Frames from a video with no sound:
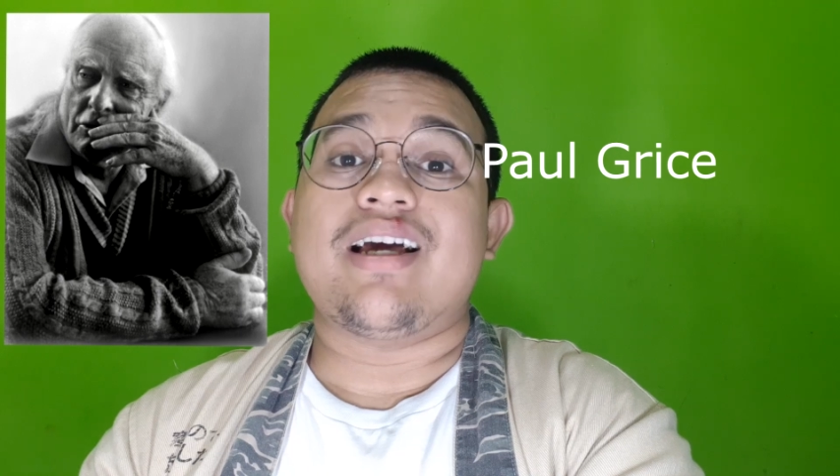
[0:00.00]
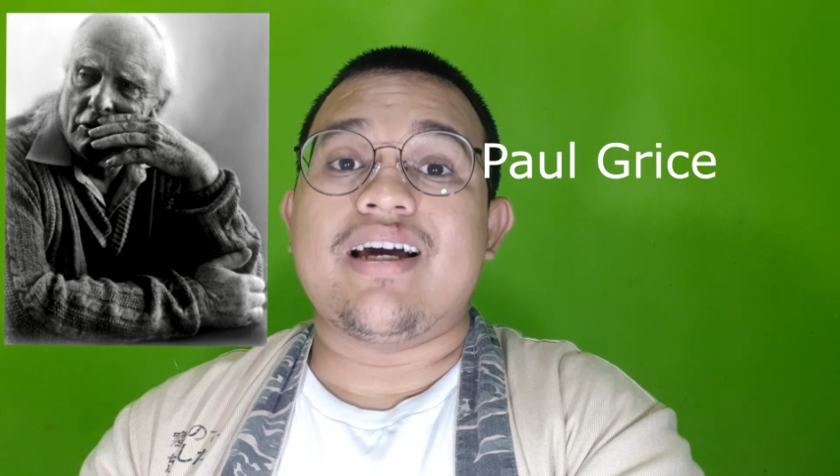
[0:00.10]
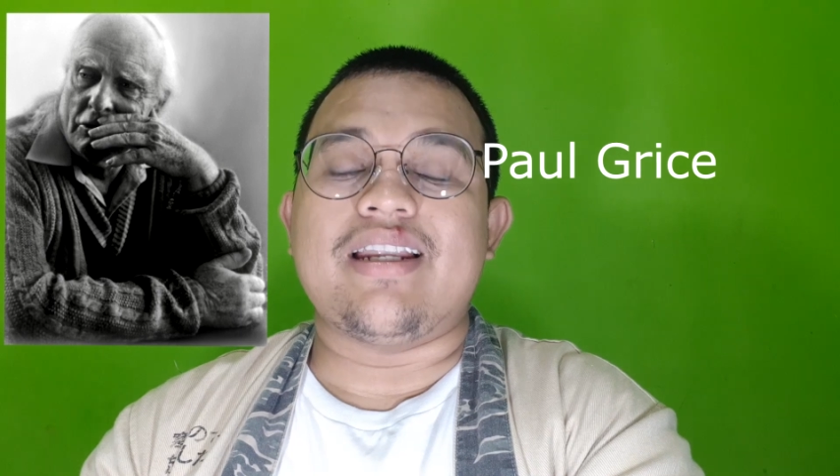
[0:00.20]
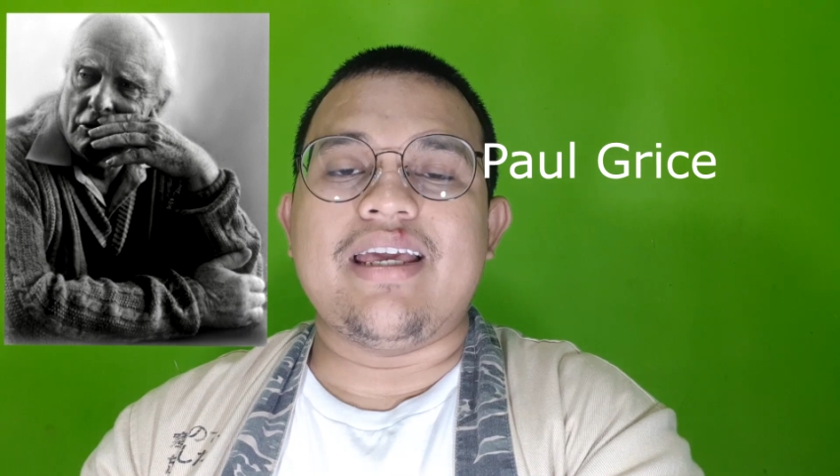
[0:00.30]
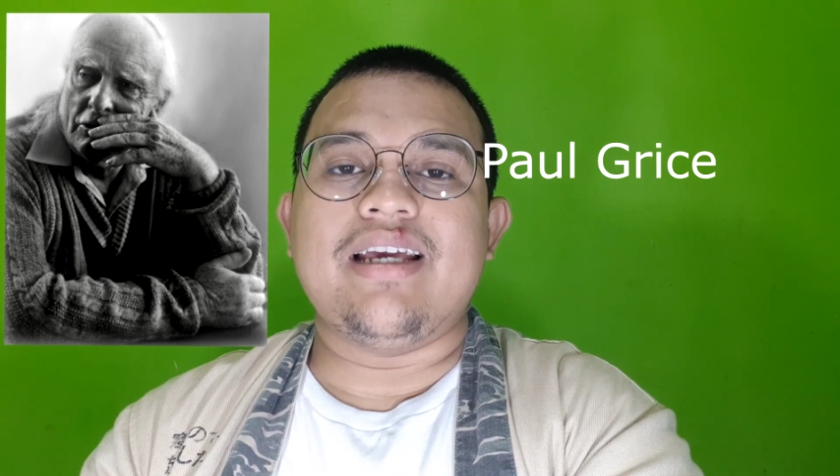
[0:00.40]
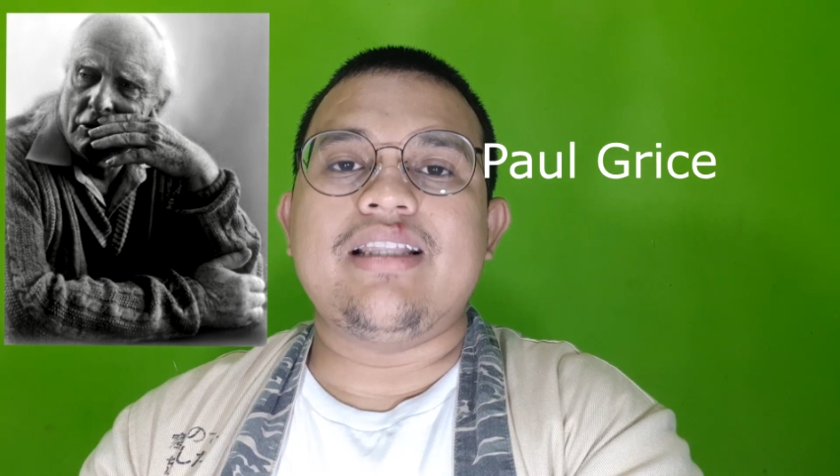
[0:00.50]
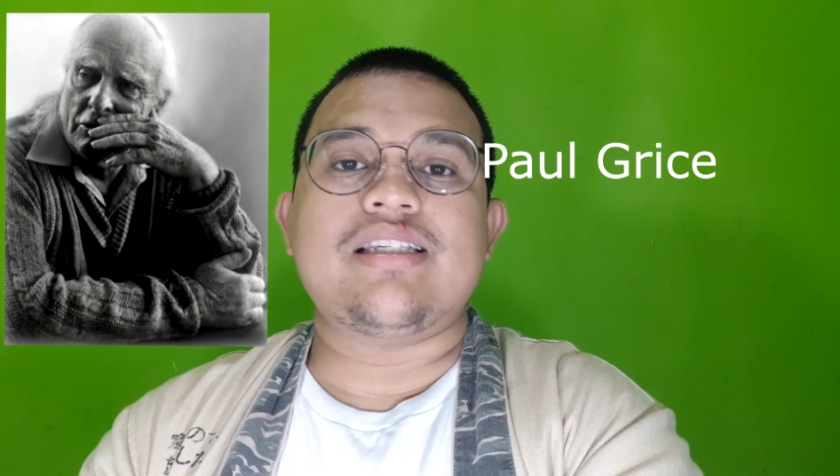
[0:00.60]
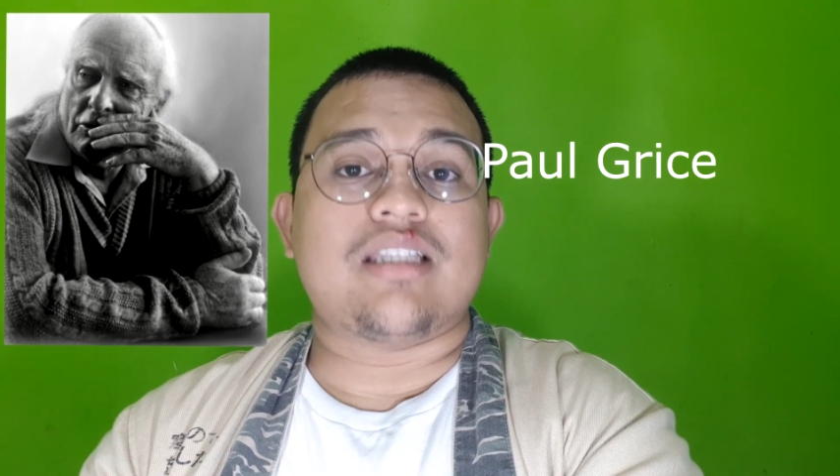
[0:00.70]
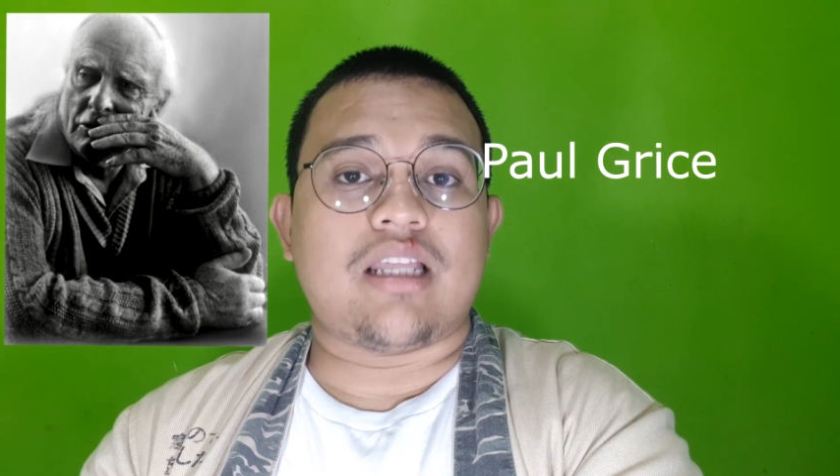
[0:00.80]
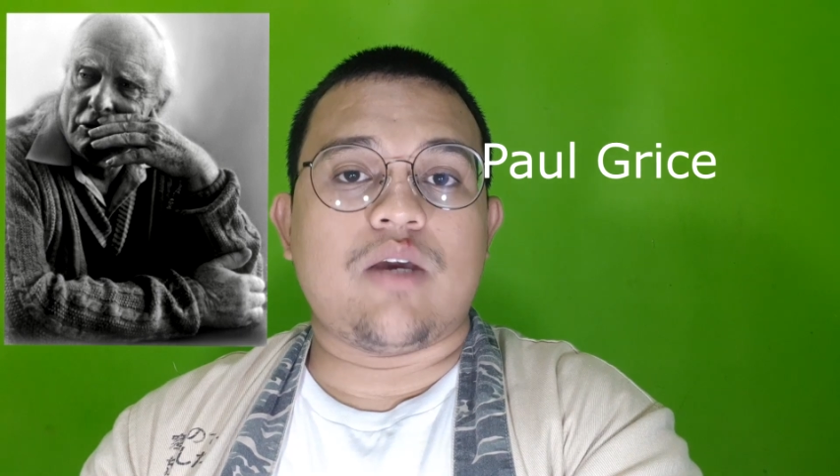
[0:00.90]
an
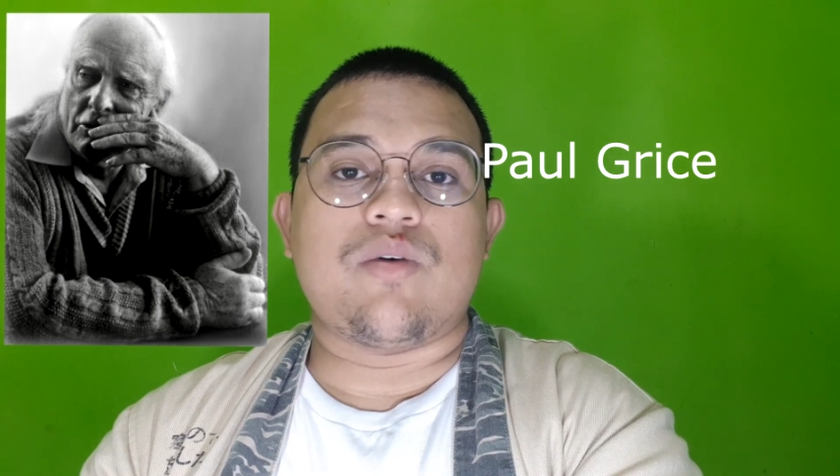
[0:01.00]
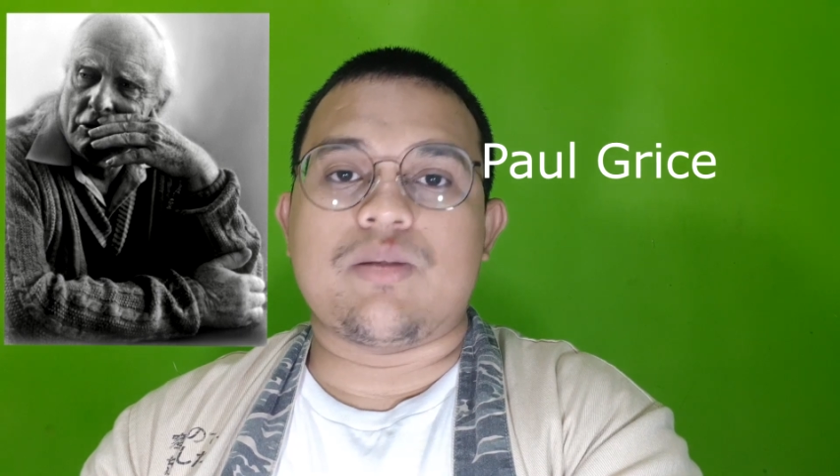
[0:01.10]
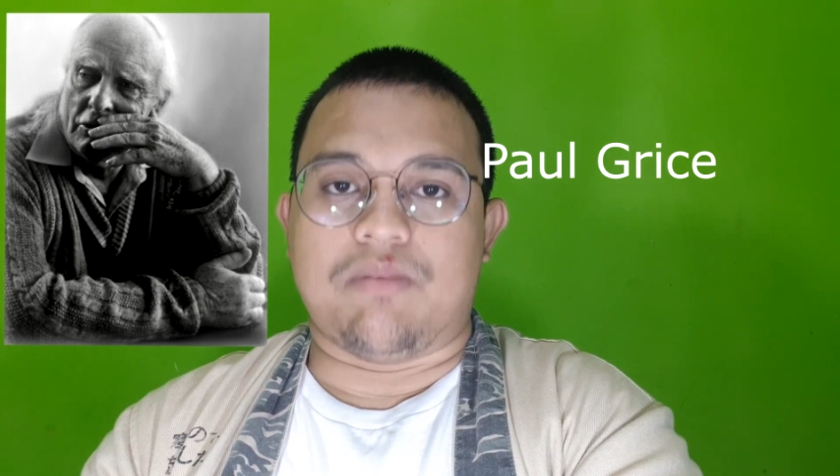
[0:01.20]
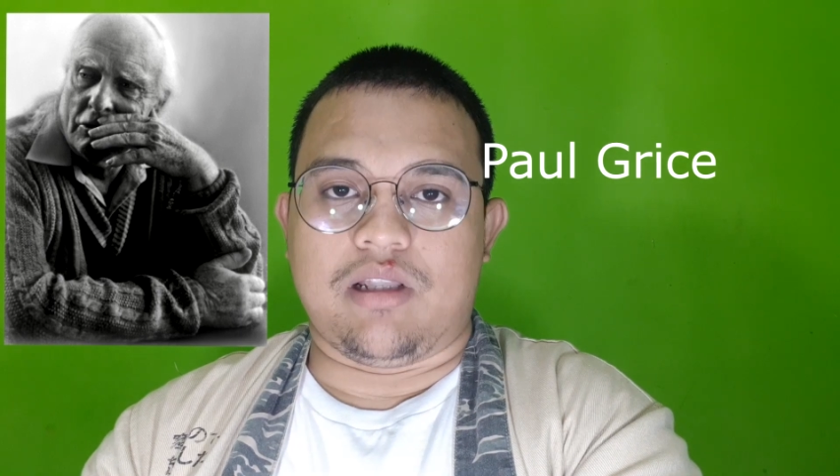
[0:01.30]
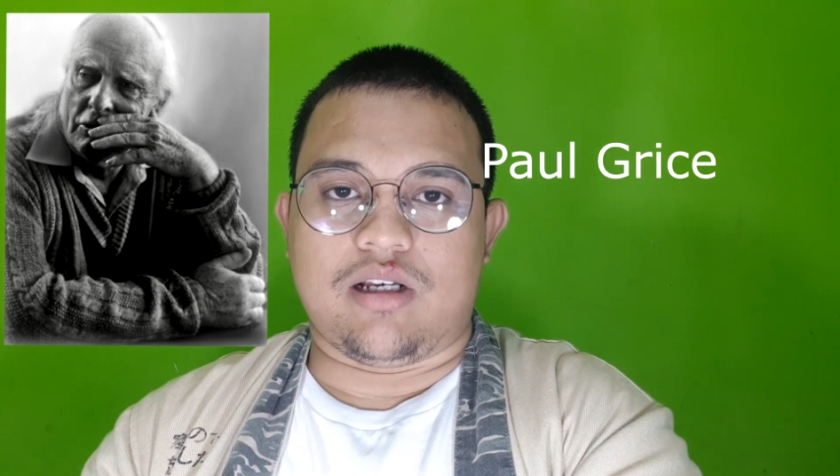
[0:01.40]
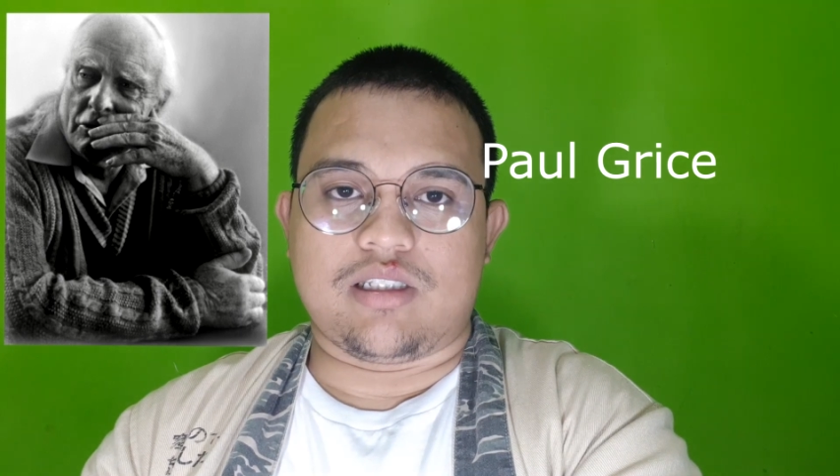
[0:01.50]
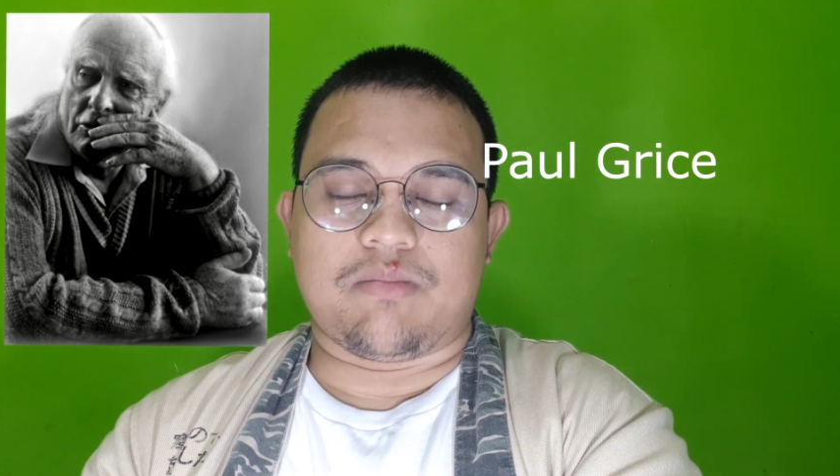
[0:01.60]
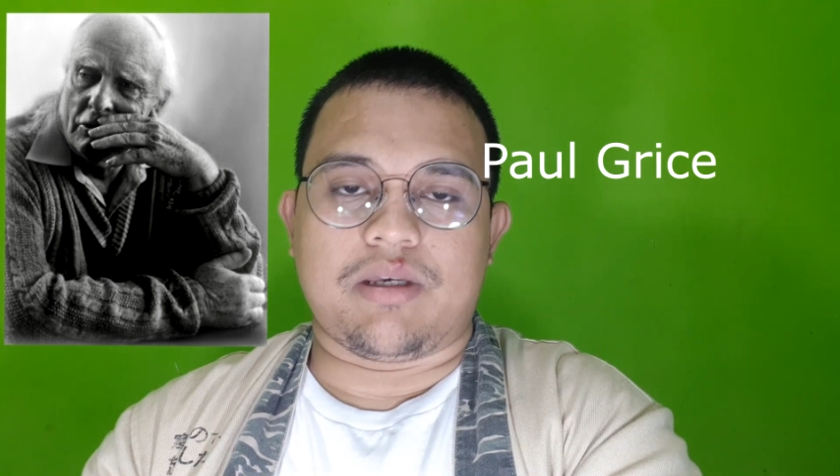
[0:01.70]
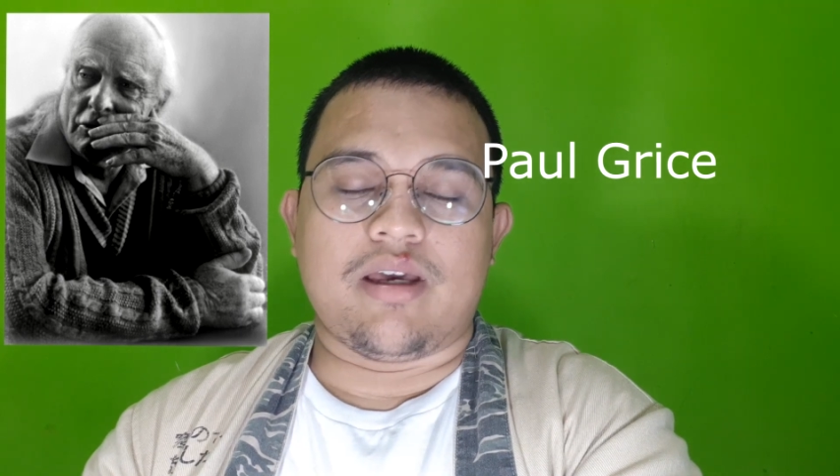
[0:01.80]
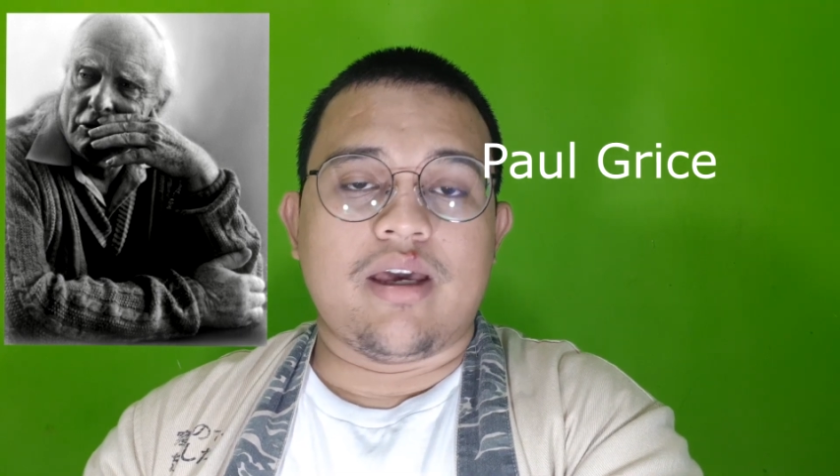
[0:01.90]
English language
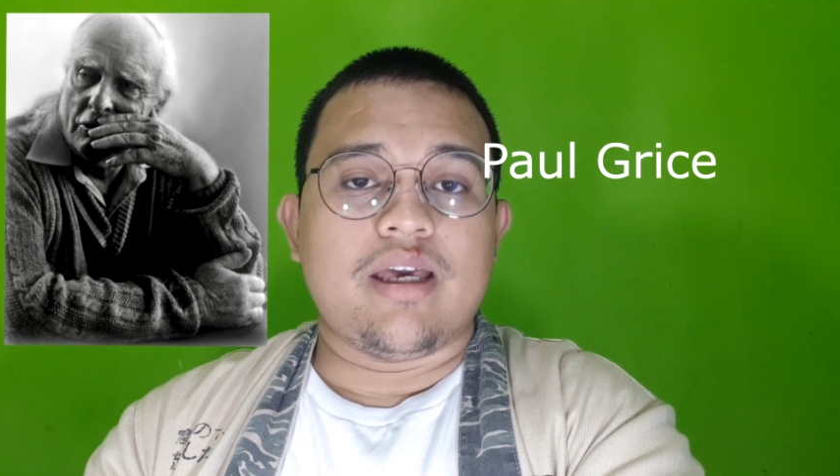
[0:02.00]
philosopher.